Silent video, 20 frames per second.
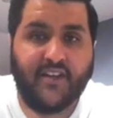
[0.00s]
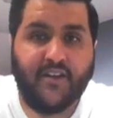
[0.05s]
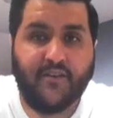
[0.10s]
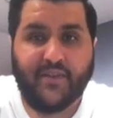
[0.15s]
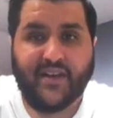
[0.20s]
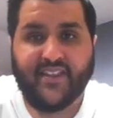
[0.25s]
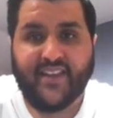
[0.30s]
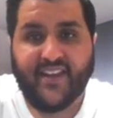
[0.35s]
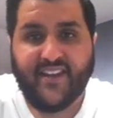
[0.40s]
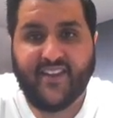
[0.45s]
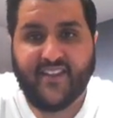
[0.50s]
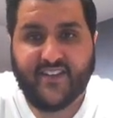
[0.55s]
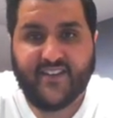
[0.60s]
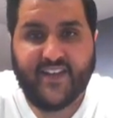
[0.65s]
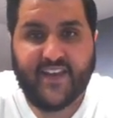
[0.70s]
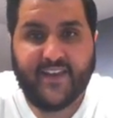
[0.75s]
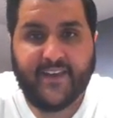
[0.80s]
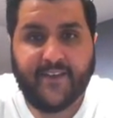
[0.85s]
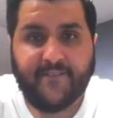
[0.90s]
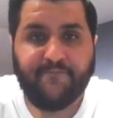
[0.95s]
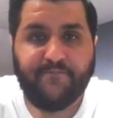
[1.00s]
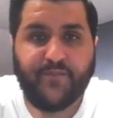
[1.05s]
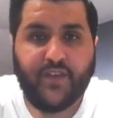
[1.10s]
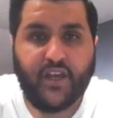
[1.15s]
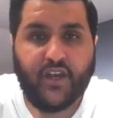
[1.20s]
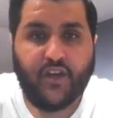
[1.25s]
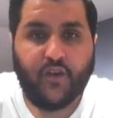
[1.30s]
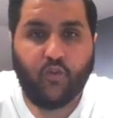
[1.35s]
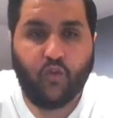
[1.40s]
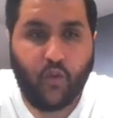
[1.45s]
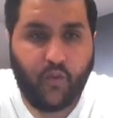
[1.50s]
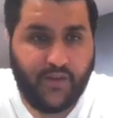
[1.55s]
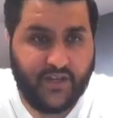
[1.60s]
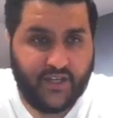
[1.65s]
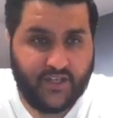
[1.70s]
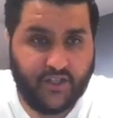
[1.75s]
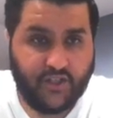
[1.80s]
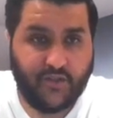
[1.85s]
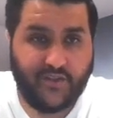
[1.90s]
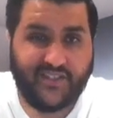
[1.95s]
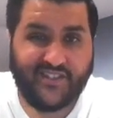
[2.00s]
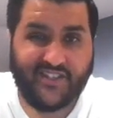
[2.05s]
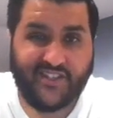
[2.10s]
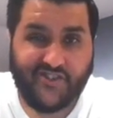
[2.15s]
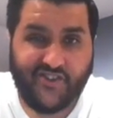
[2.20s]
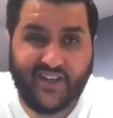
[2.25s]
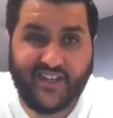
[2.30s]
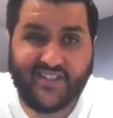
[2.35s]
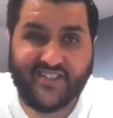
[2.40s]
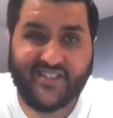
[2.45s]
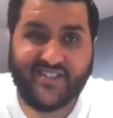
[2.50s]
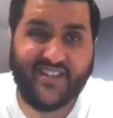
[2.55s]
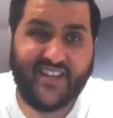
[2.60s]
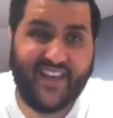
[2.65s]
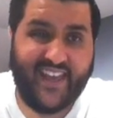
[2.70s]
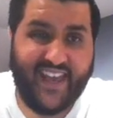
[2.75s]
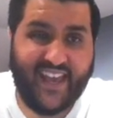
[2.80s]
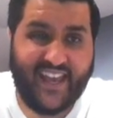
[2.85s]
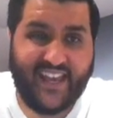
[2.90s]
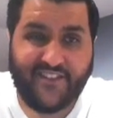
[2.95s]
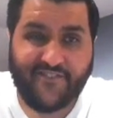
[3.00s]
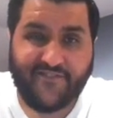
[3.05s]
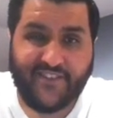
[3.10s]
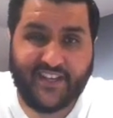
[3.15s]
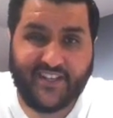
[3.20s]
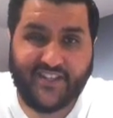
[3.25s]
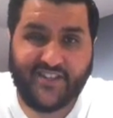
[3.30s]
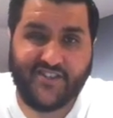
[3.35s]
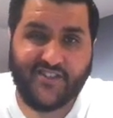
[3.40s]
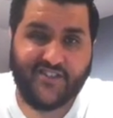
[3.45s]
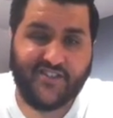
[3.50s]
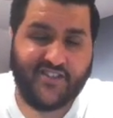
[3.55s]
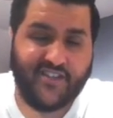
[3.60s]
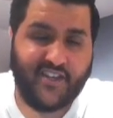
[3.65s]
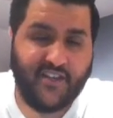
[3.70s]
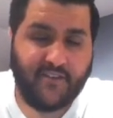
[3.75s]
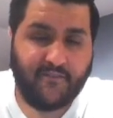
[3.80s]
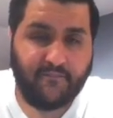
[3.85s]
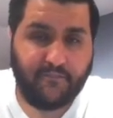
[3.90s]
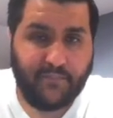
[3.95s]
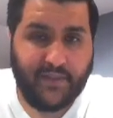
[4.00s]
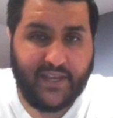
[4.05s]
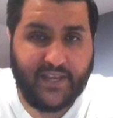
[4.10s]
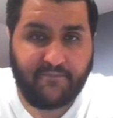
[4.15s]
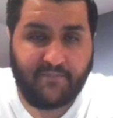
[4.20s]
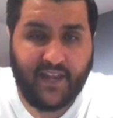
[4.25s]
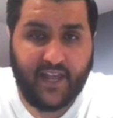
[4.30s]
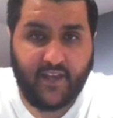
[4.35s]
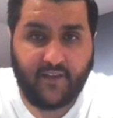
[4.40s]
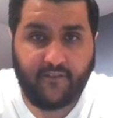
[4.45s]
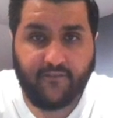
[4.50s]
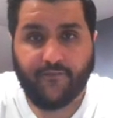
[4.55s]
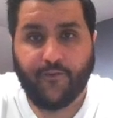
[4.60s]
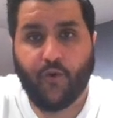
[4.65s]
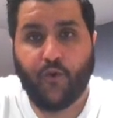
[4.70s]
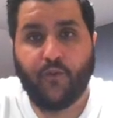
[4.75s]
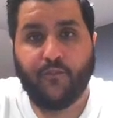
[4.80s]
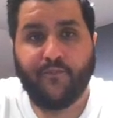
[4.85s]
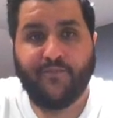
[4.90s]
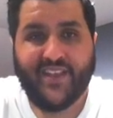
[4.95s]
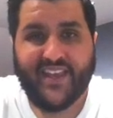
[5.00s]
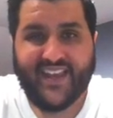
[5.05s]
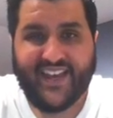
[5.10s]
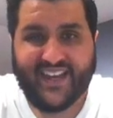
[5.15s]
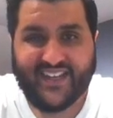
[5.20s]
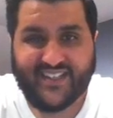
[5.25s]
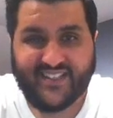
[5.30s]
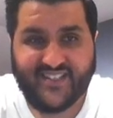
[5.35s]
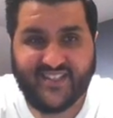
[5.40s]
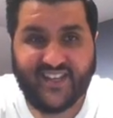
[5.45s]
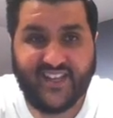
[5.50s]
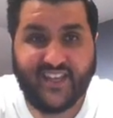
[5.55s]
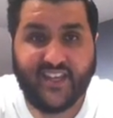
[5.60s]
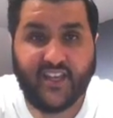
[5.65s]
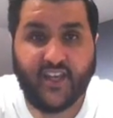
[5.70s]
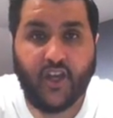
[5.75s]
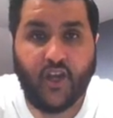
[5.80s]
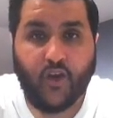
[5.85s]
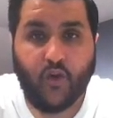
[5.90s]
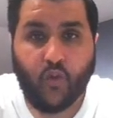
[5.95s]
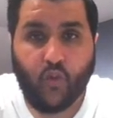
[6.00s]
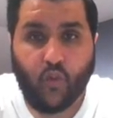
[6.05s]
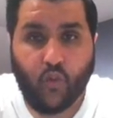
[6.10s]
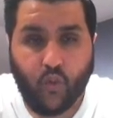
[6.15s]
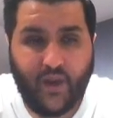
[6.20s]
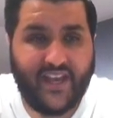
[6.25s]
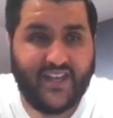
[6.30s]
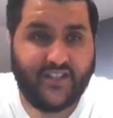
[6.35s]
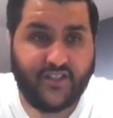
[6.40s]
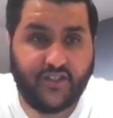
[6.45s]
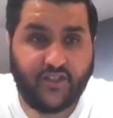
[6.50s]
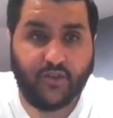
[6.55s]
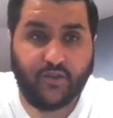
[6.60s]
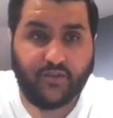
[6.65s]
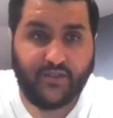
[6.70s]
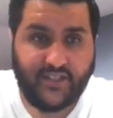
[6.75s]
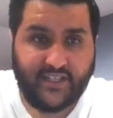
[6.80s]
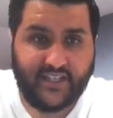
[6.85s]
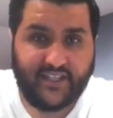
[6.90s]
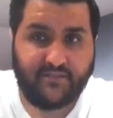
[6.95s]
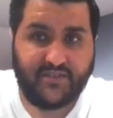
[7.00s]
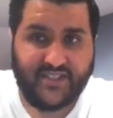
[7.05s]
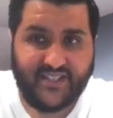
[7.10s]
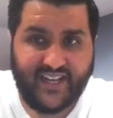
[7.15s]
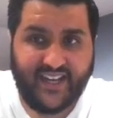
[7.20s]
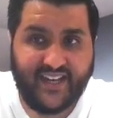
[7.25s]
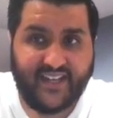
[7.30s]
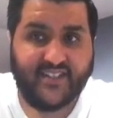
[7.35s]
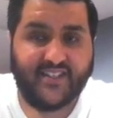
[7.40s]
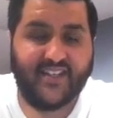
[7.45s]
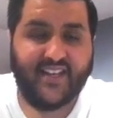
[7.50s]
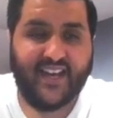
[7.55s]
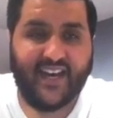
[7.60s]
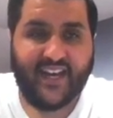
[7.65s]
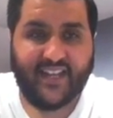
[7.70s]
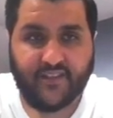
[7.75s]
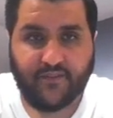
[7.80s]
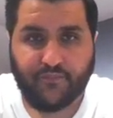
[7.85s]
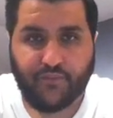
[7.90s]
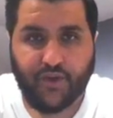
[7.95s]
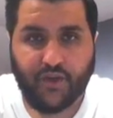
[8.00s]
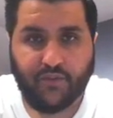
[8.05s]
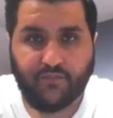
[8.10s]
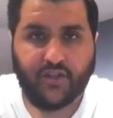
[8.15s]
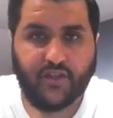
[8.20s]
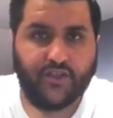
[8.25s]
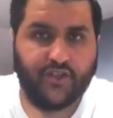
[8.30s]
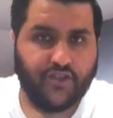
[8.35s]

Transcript: But at the end of the day, what we need to do is address A, fixtures, B, player form, and C, where does your team stand at the moment?